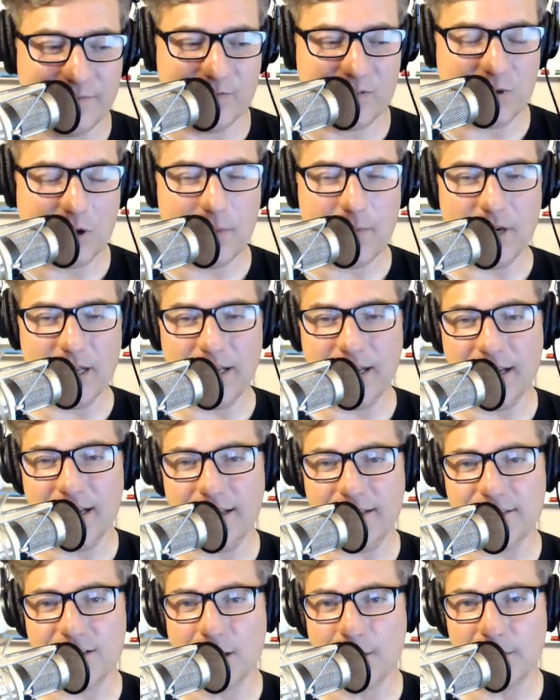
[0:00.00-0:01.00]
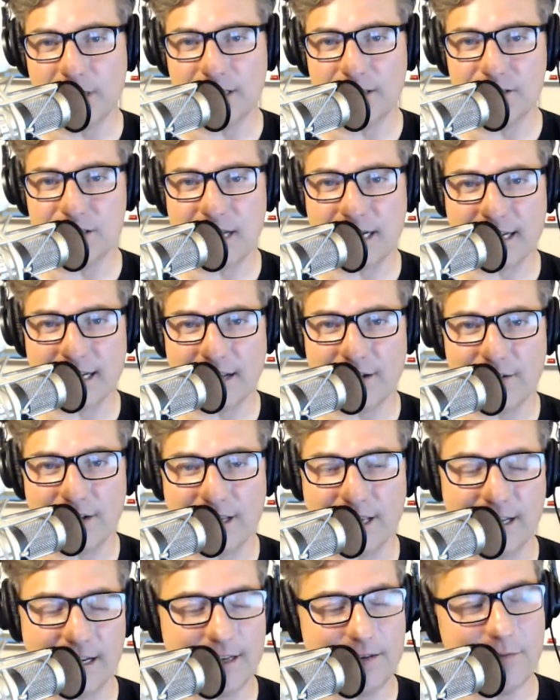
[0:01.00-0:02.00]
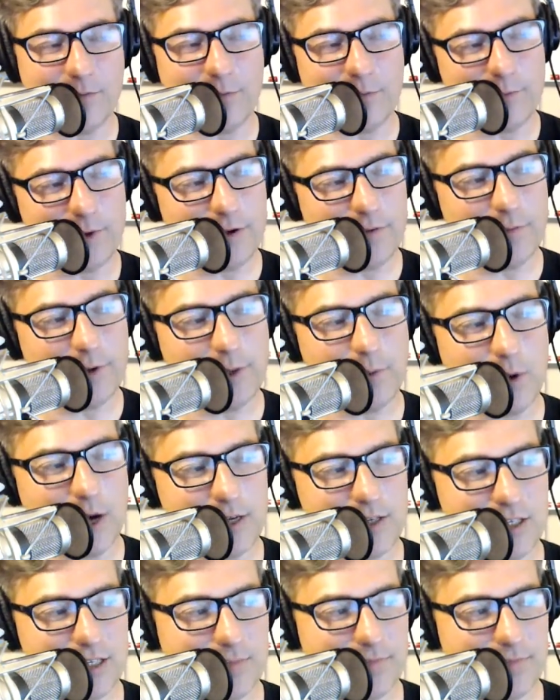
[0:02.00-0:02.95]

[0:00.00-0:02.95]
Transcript: So I'm gonna check it out again and rewatch it.